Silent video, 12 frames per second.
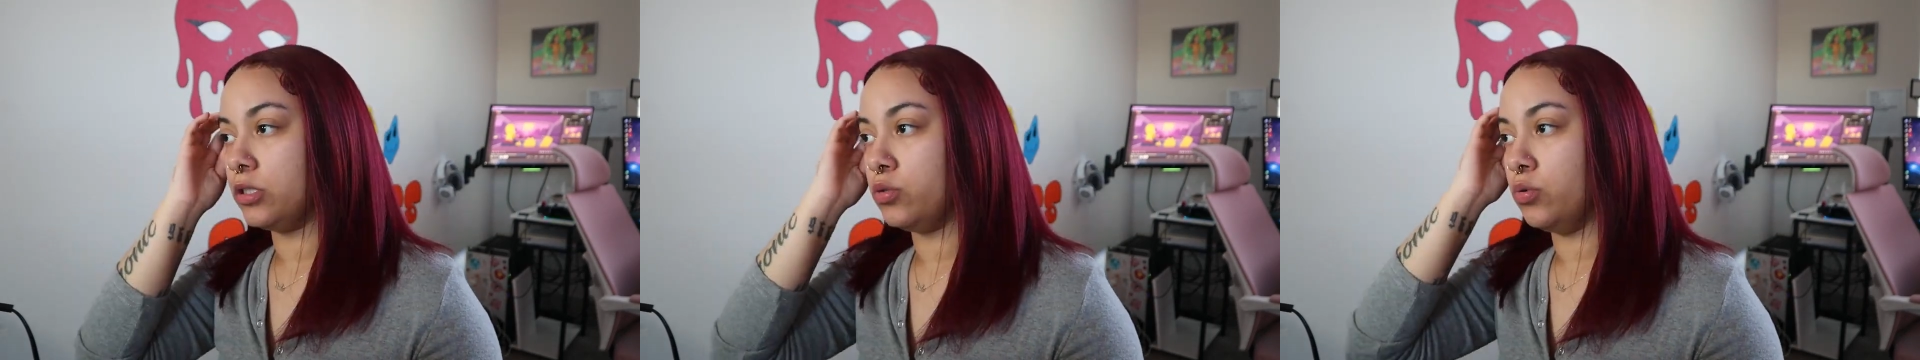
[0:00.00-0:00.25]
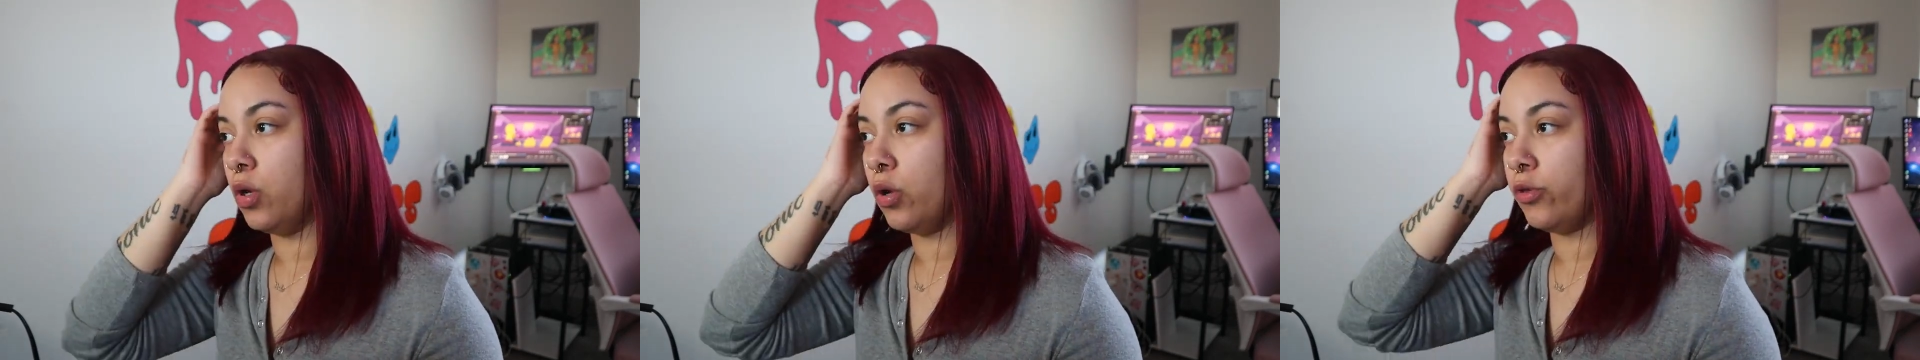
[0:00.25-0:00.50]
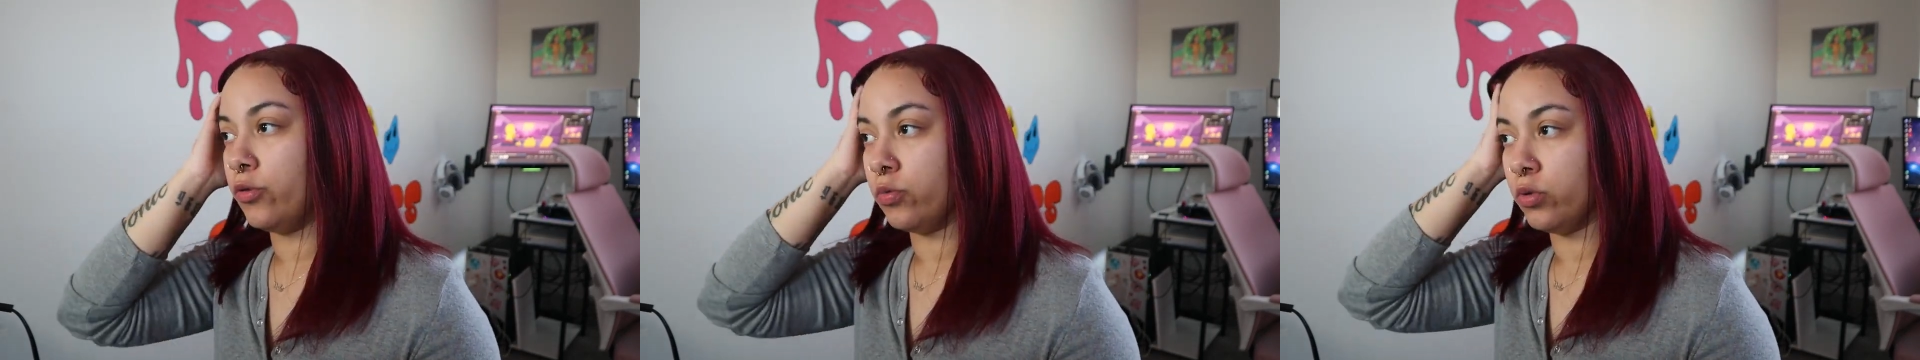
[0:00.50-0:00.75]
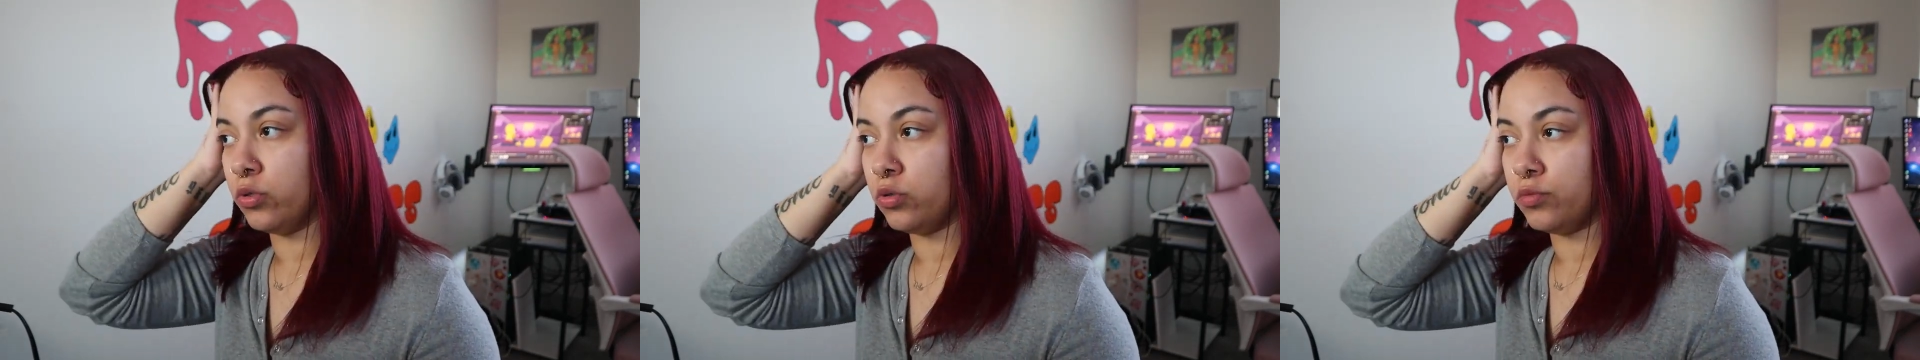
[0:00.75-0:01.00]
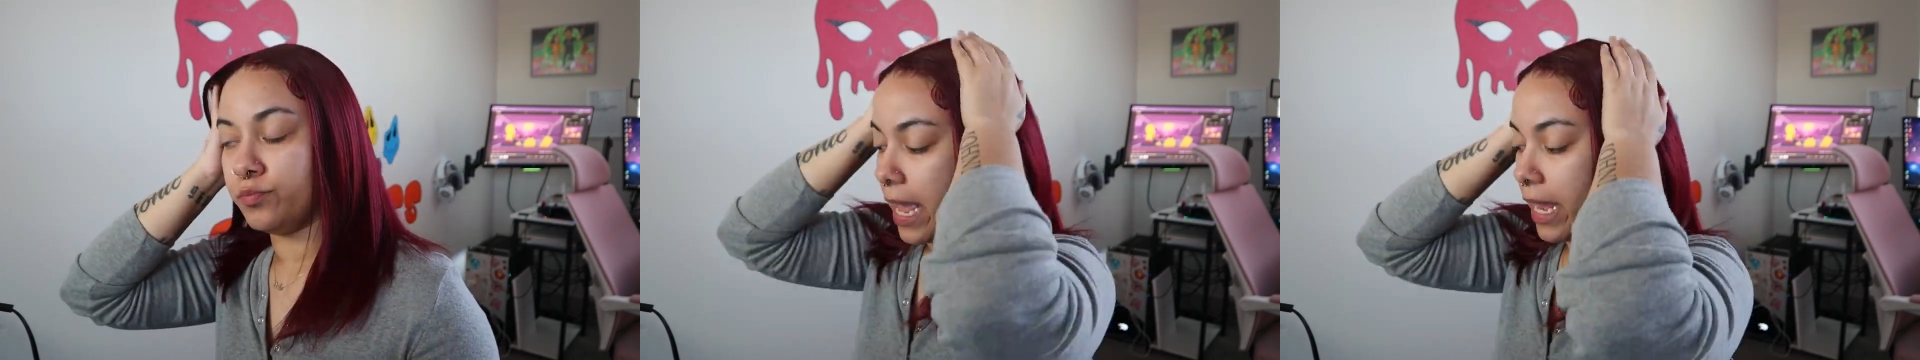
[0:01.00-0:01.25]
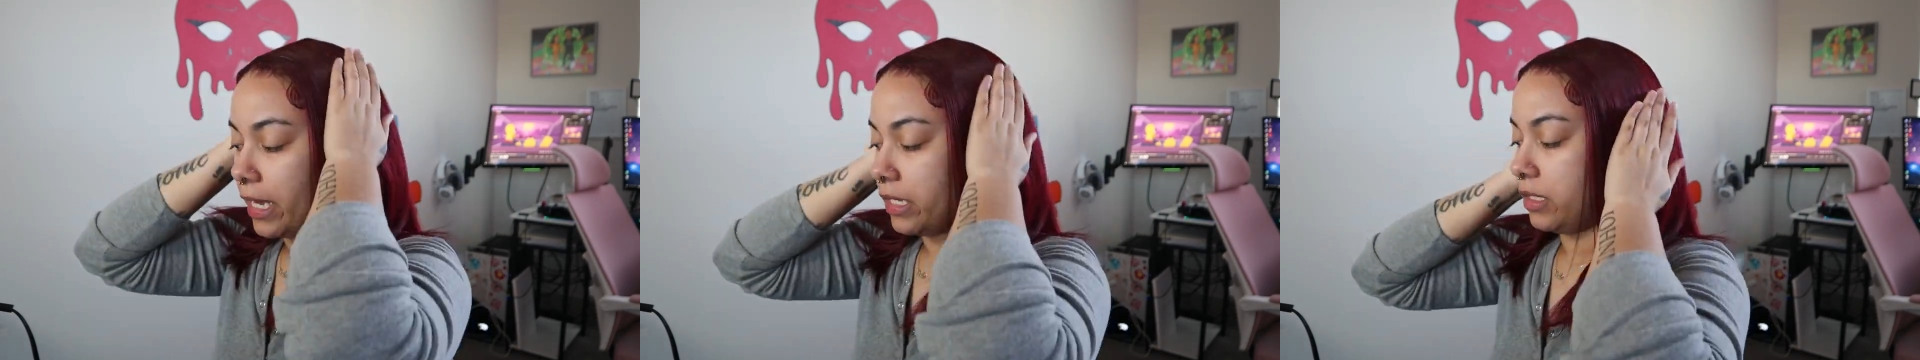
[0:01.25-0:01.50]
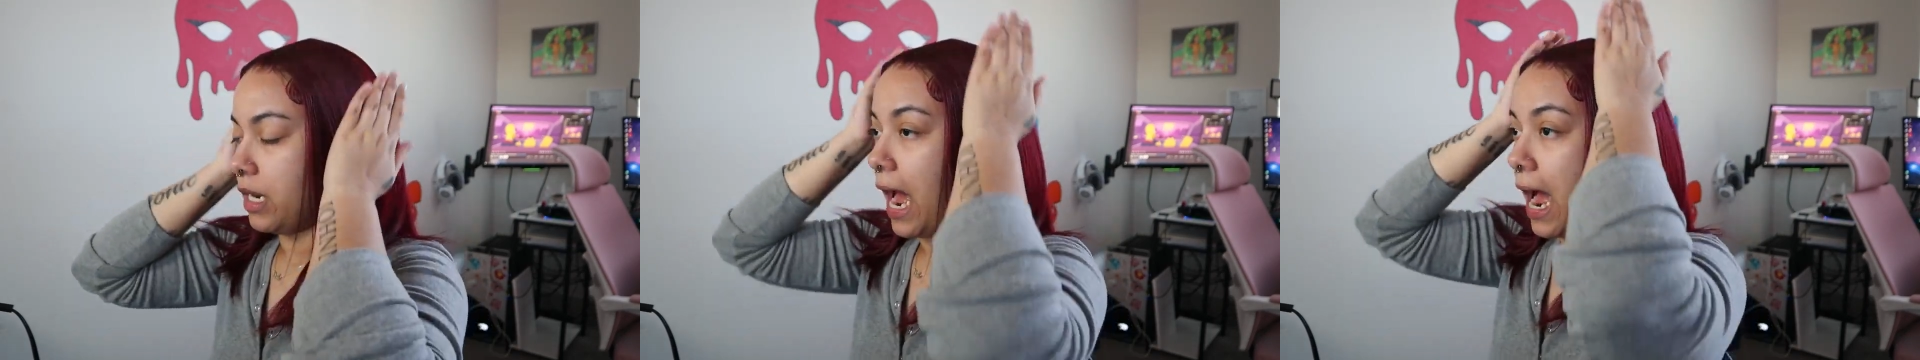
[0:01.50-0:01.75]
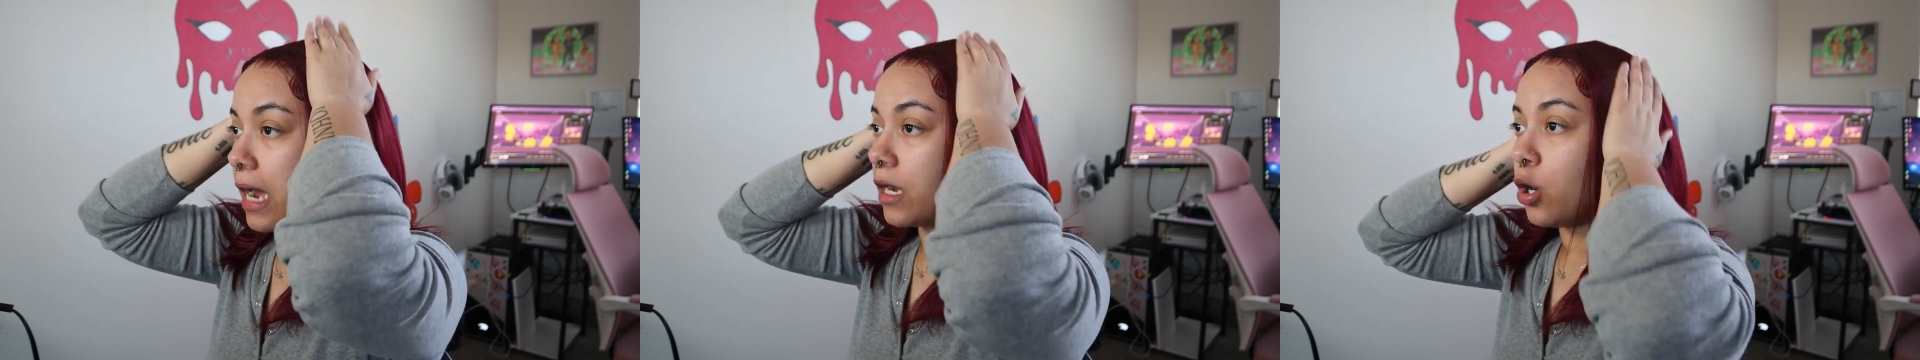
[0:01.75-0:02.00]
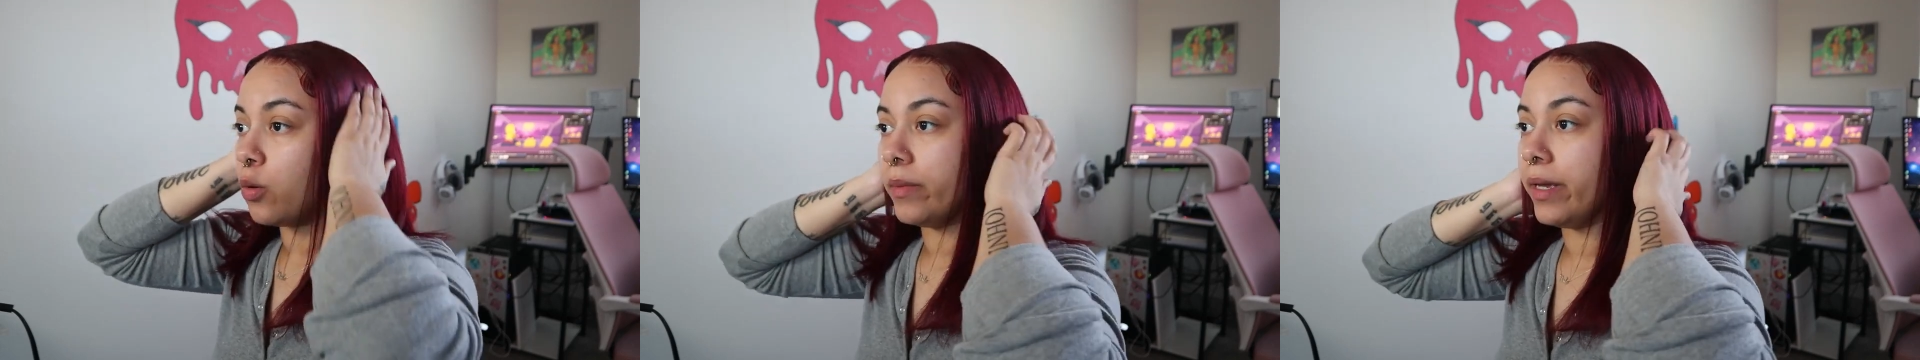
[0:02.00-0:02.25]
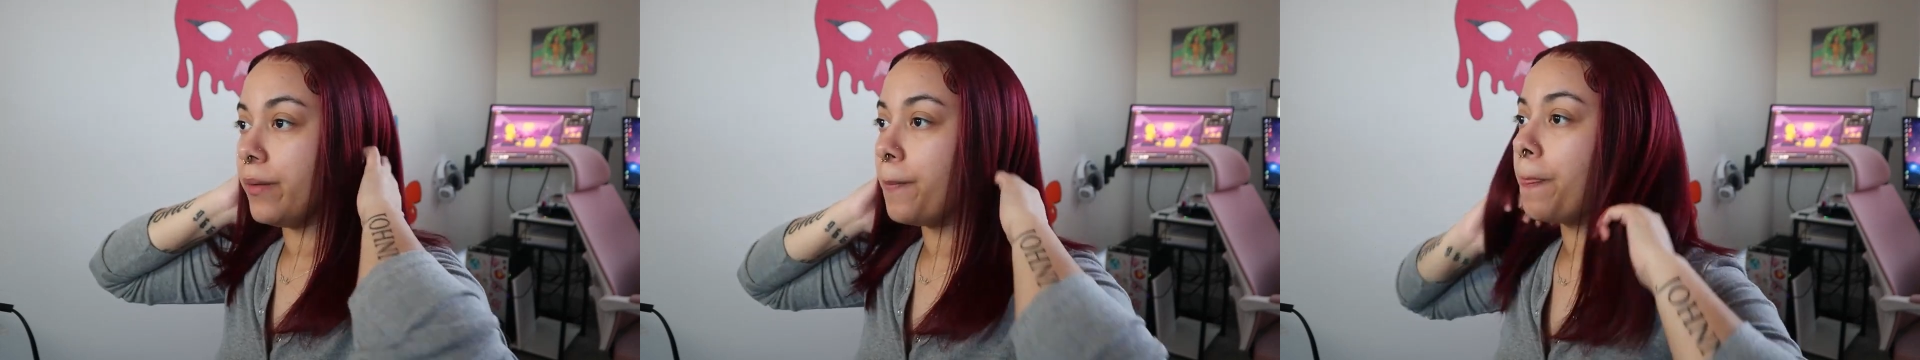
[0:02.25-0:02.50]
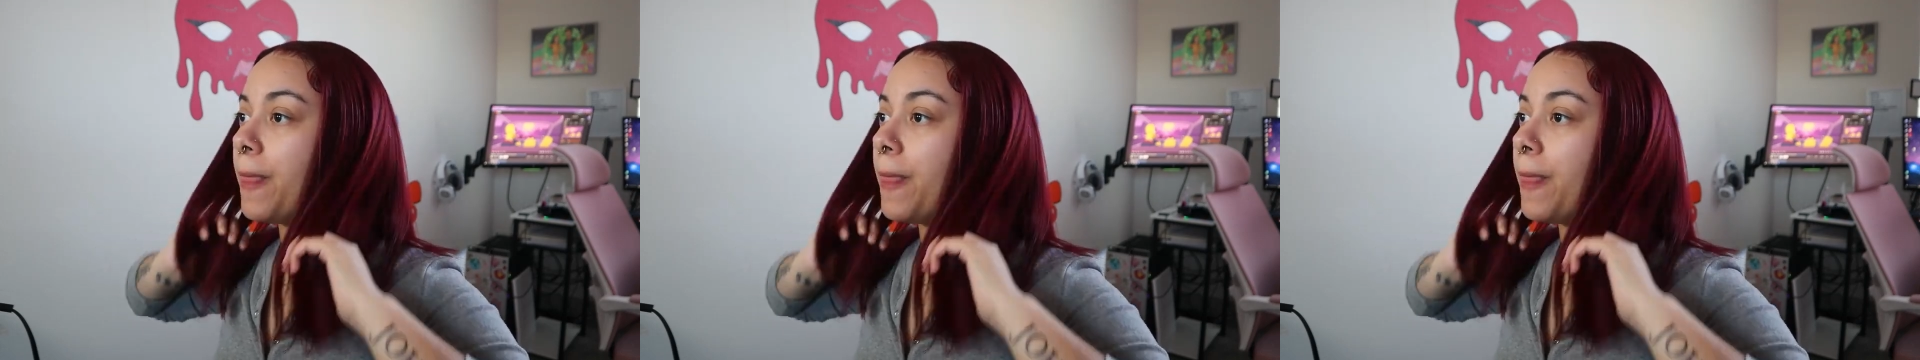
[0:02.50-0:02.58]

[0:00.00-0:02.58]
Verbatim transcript: to go through and hot comb it.